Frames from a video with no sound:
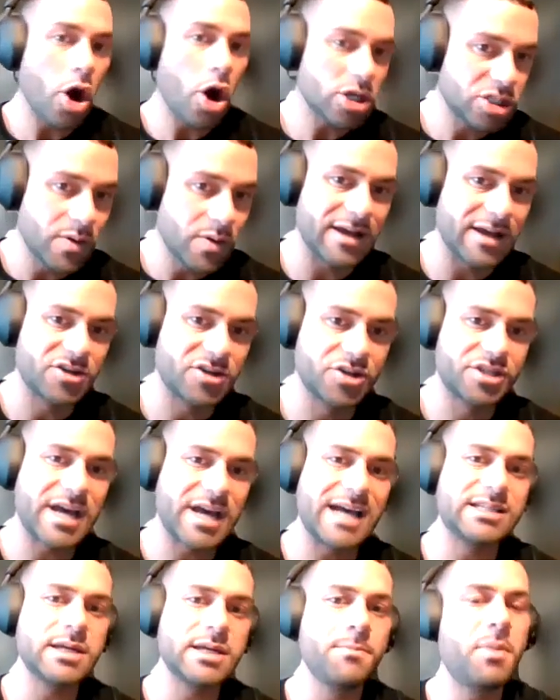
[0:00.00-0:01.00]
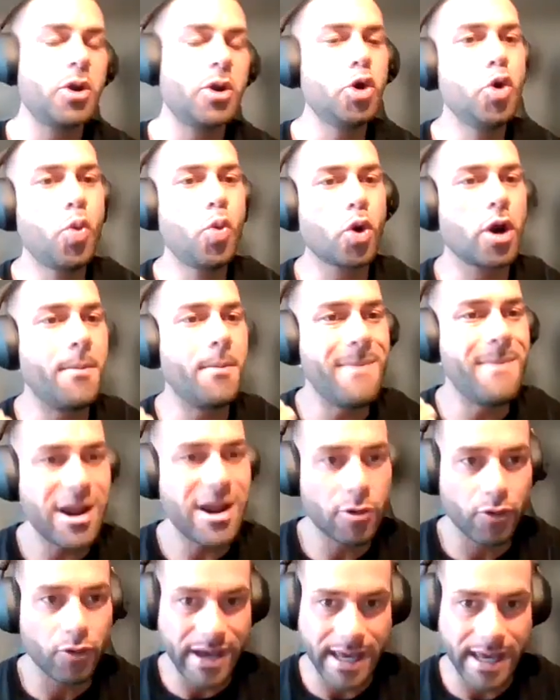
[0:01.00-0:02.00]
also exercising but who were
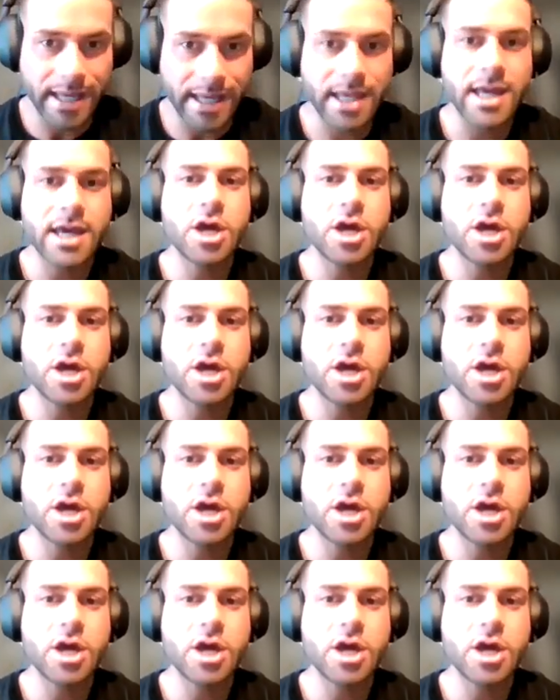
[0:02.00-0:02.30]
amenorrheic